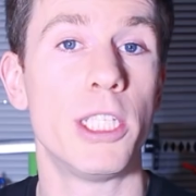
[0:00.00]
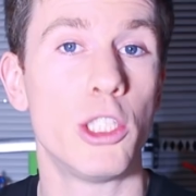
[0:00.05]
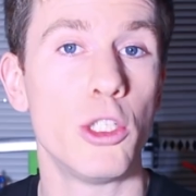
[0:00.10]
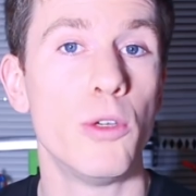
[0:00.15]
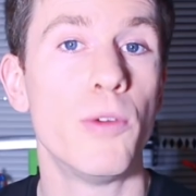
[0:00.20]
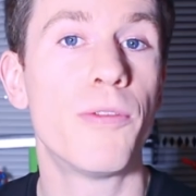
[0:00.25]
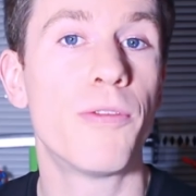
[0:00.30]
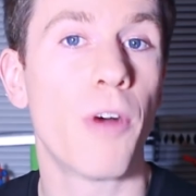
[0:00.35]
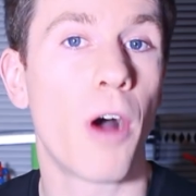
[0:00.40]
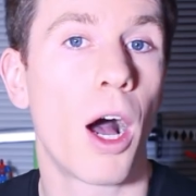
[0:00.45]

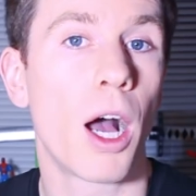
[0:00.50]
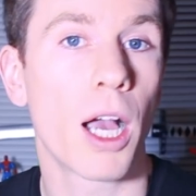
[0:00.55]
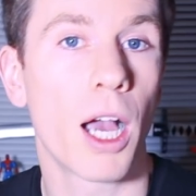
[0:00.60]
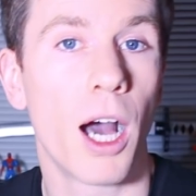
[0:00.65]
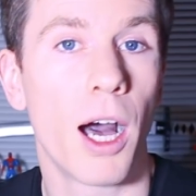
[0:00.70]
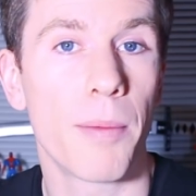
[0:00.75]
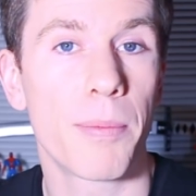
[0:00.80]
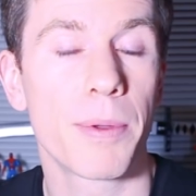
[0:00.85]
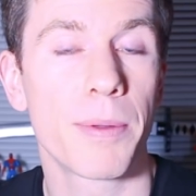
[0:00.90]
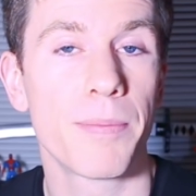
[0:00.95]
do fog
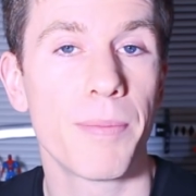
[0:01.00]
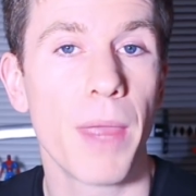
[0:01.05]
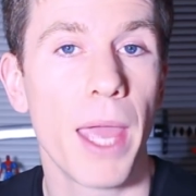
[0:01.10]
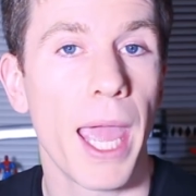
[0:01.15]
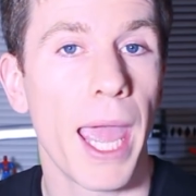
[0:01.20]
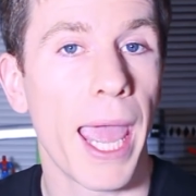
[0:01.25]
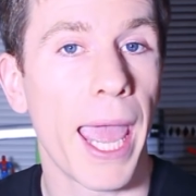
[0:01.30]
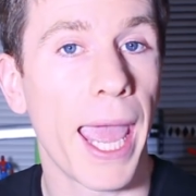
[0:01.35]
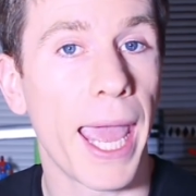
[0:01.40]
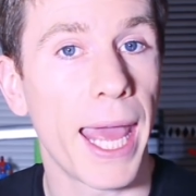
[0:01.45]
up.
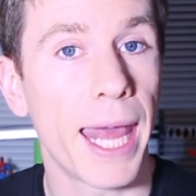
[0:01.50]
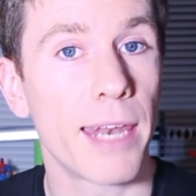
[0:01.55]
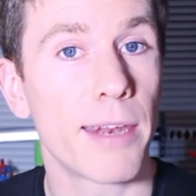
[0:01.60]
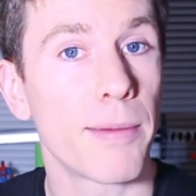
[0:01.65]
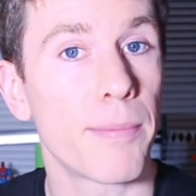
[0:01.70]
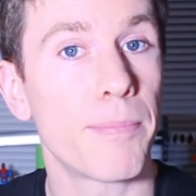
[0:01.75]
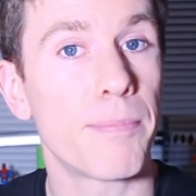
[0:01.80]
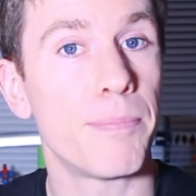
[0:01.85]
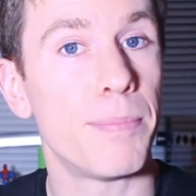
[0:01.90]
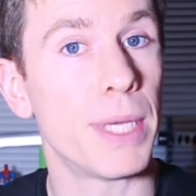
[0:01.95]

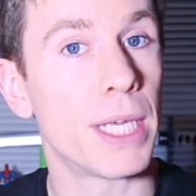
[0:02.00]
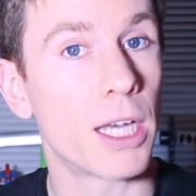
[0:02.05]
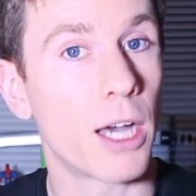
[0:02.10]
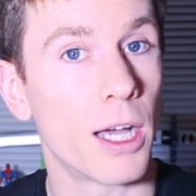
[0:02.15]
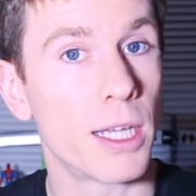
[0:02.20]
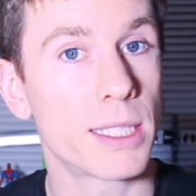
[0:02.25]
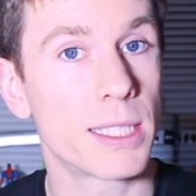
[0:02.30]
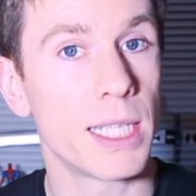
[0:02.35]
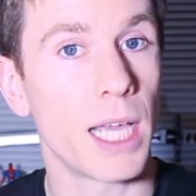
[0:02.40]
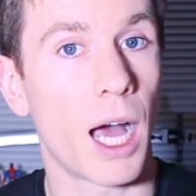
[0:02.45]
And
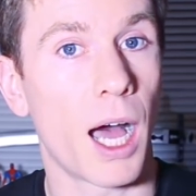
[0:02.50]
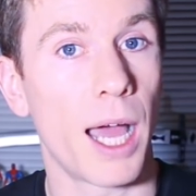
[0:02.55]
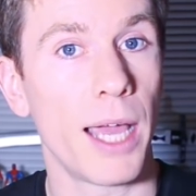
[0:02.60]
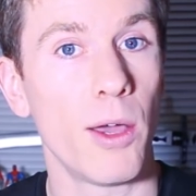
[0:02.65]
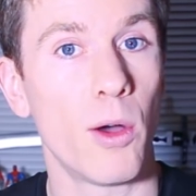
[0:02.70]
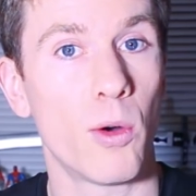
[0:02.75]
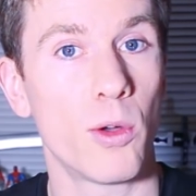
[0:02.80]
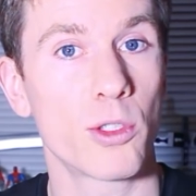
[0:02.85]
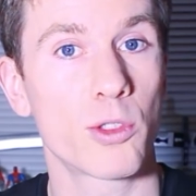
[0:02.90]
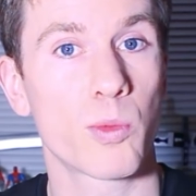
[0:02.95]
because the eye
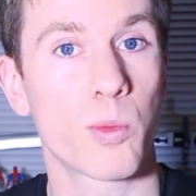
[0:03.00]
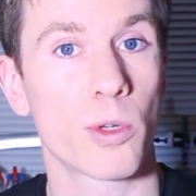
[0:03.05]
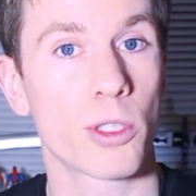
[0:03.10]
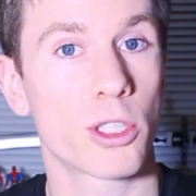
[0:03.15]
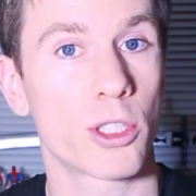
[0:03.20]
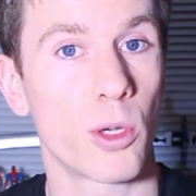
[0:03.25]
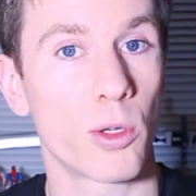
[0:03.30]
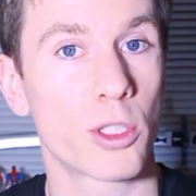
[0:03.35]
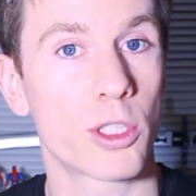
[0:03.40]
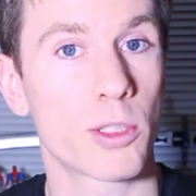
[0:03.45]
holes were so